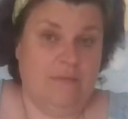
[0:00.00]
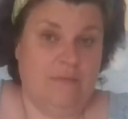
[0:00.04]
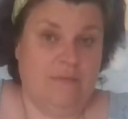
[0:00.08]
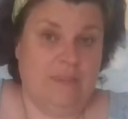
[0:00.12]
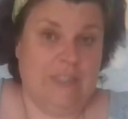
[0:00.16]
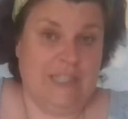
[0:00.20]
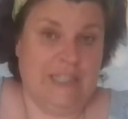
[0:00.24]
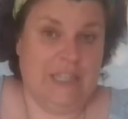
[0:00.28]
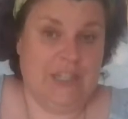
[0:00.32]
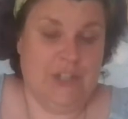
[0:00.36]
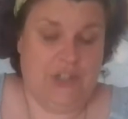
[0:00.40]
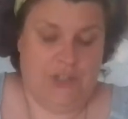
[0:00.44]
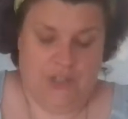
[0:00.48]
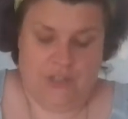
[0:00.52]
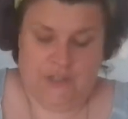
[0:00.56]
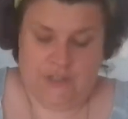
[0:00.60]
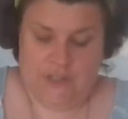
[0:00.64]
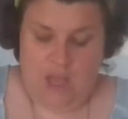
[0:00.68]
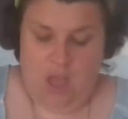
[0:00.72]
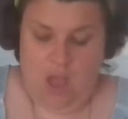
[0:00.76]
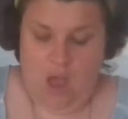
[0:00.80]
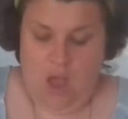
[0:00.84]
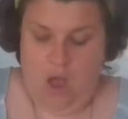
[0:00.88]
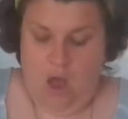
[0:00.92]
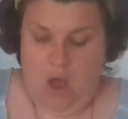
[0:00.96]
delicious.
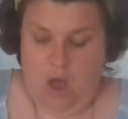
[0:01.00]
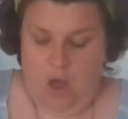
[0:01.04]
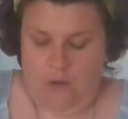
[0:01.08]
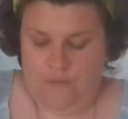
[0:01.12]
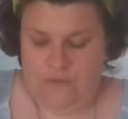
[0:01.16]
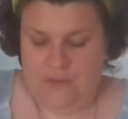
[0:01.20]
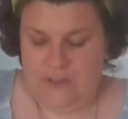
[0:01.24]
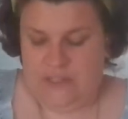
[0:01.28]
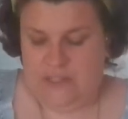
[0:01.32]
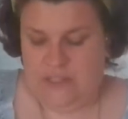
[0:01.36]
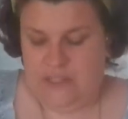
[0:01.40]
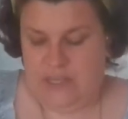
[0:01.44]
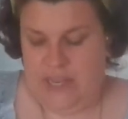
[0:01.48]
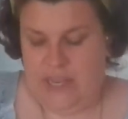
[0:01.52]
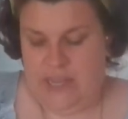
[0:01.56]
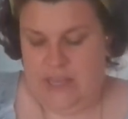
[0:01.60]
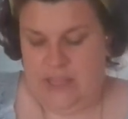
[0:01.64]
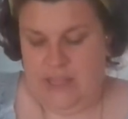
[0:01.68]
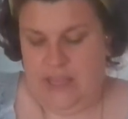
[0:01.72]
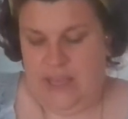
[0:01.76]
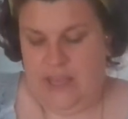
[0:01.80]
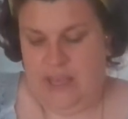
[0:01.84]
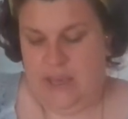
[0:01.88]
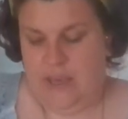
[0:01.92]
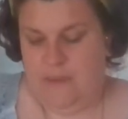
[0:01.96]
Obviously,
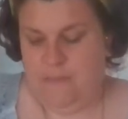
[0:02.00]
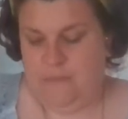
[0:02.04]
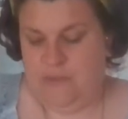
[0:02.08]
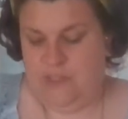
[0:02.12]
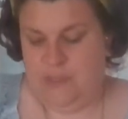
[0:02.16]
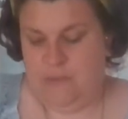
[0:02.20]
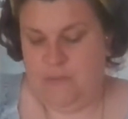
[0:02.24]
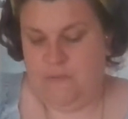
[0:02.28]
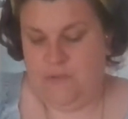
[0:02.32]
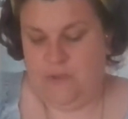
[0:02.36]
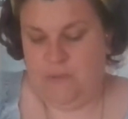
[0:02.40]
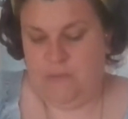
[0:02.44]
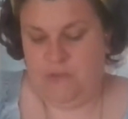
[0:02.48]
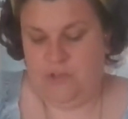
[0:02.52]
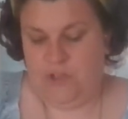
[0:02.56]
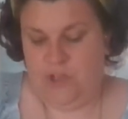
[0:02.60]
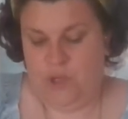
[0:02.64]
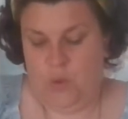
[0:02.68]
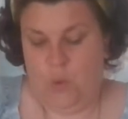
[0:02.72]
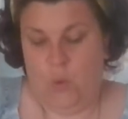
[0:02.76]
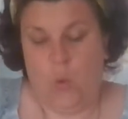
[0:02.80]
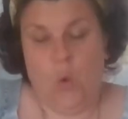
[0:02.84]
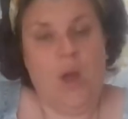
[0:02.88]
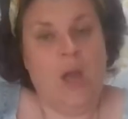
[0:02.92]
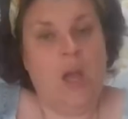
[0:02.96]
some of them
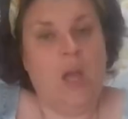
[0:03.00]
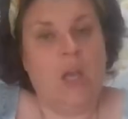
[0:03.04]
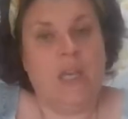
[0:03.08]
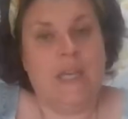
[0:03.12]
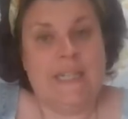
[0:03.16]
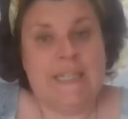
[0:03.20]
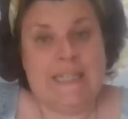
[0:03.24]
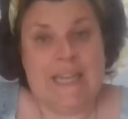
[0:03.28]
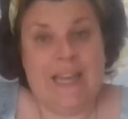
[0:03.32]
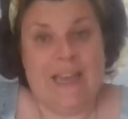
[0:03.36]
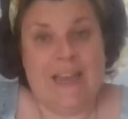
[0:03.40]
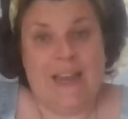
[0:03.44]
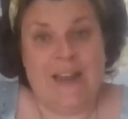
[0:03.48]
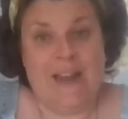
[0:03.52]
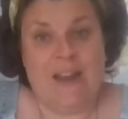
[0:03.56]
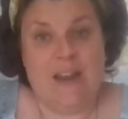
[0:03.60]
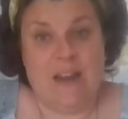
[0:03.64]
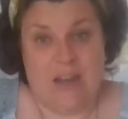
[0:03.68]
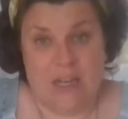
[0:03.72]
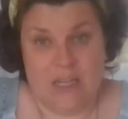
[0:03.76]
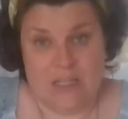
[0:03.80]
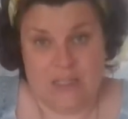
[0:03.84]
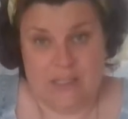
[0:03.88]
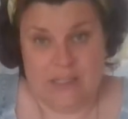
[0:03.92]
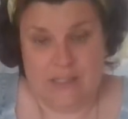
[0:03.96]
do contain
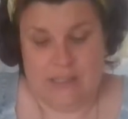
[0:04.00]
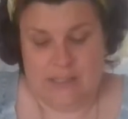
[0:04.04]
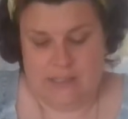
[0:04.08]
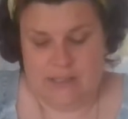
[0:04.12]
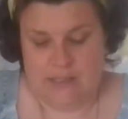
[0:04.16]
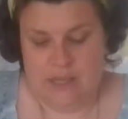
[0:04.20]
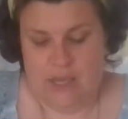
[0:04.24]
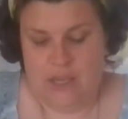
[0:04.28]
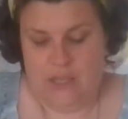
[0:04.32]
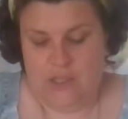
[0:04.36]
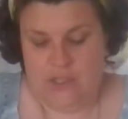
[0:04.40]
nuts.